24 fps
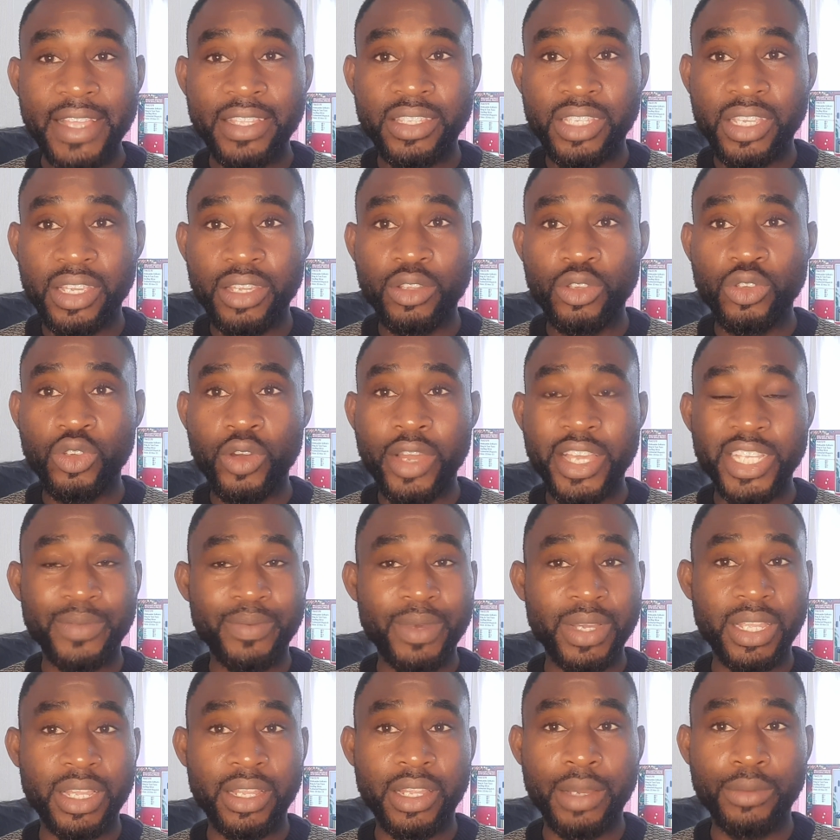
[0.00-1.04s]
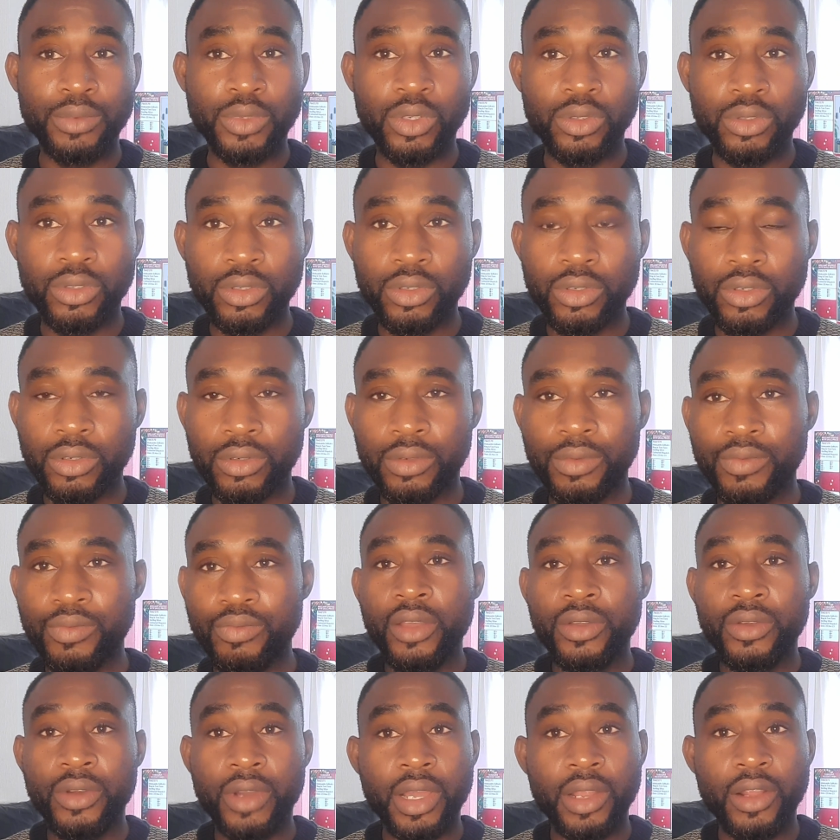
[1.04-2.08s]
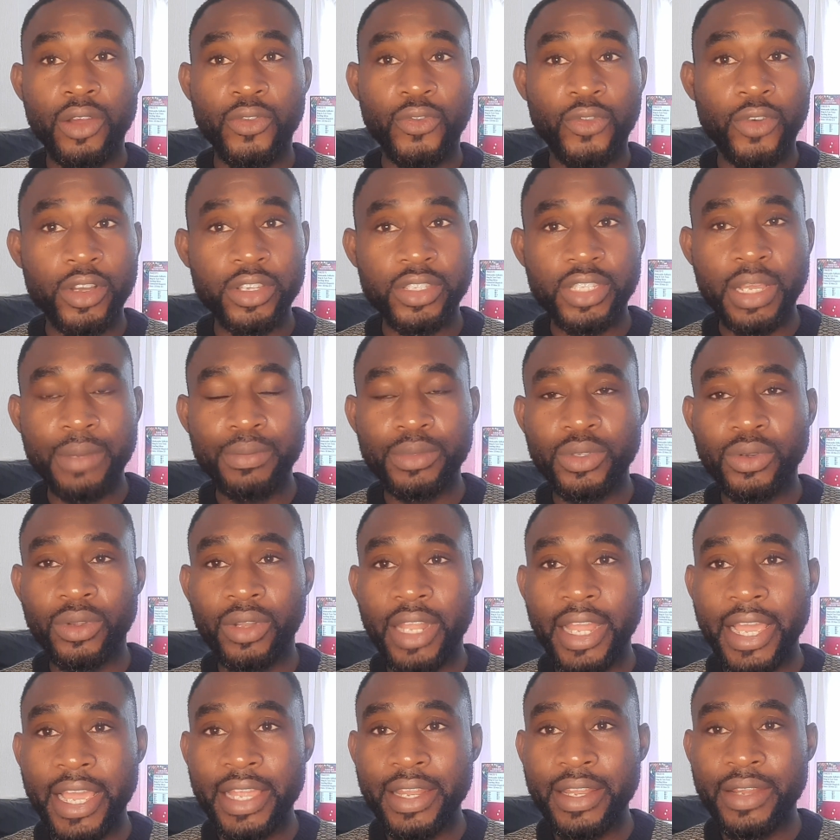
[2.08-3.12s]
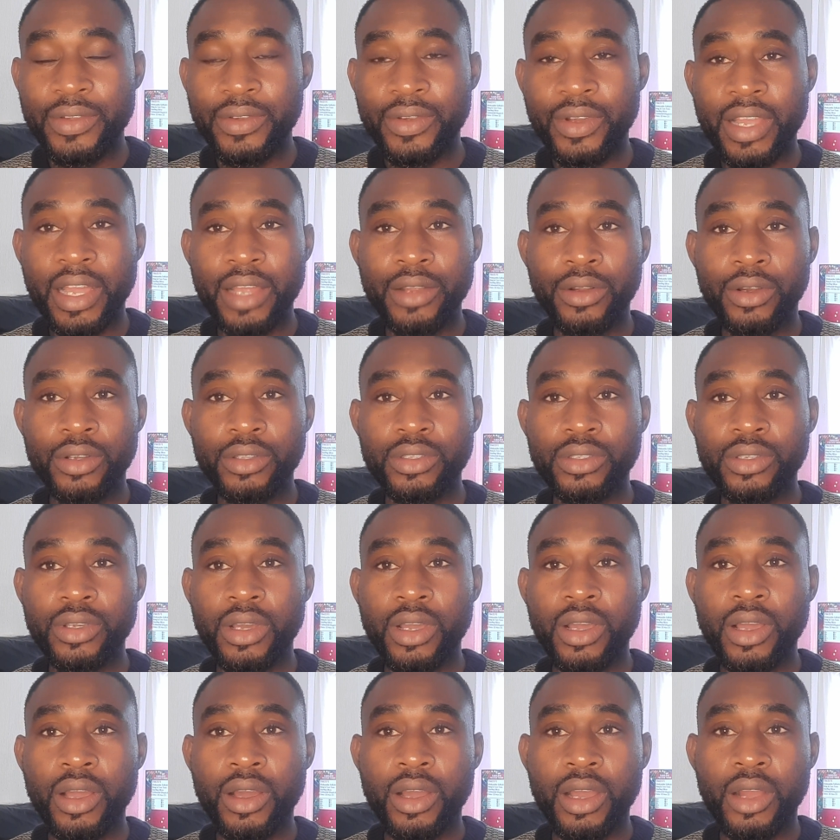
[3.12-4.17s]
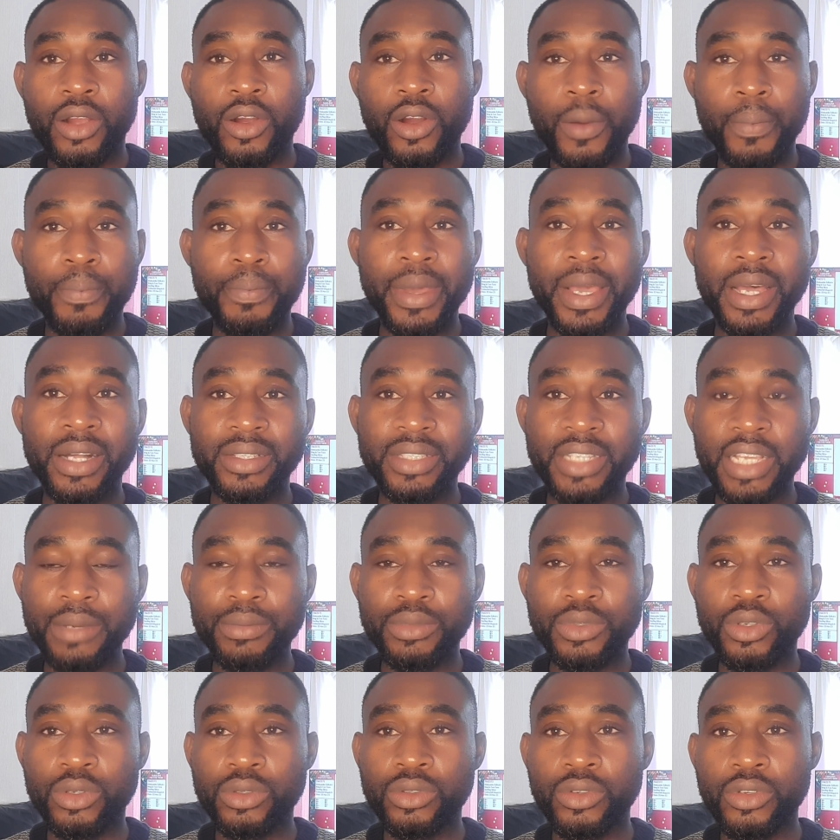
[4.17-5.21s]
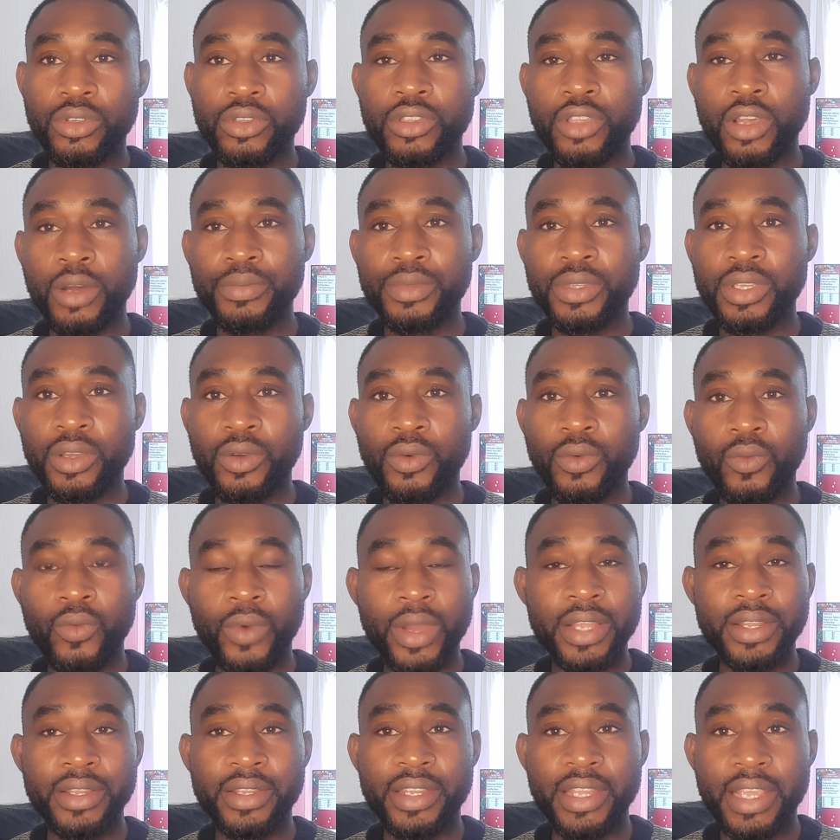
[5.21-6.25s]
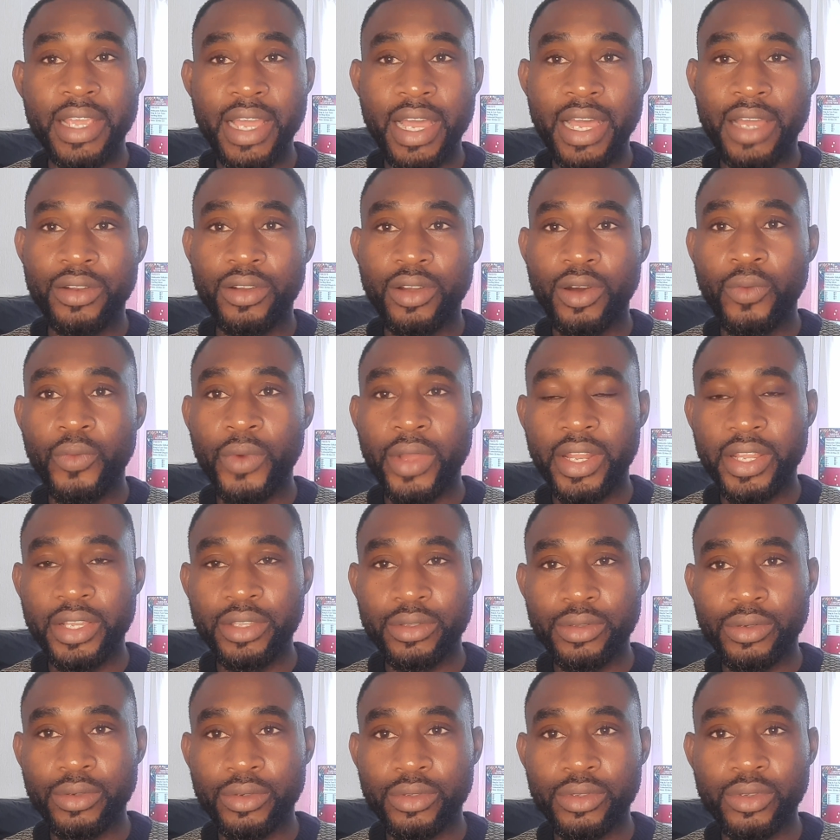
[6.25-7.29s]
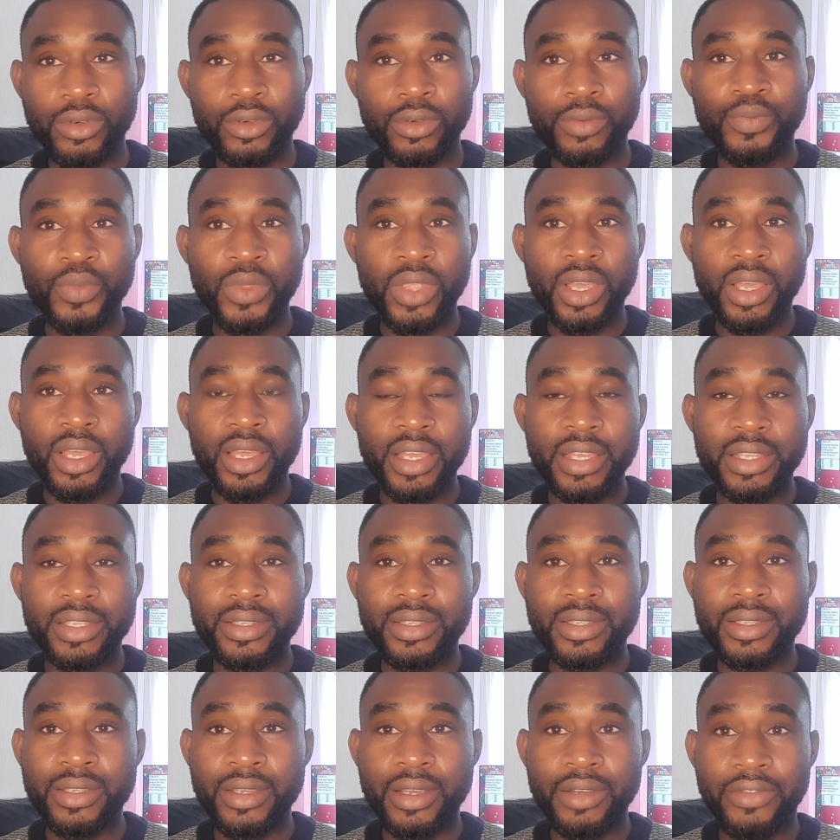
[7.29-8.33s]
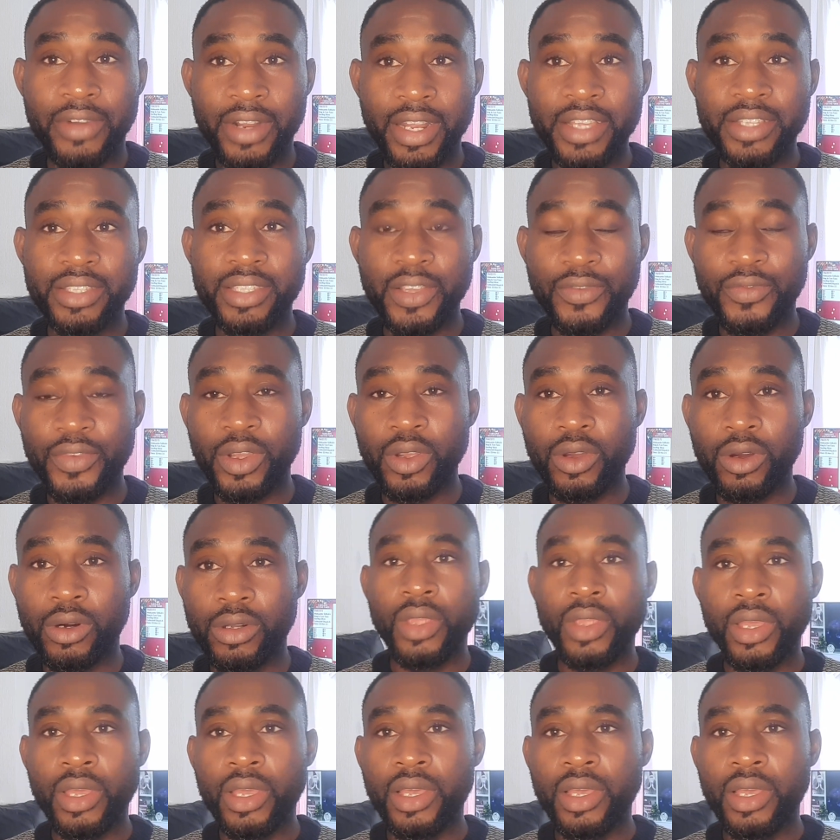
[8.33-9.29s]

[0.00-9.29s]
thing you expected them to do You cannot force them to learn. You cannot compel them to do something when they are not willing to. So it's really difficult.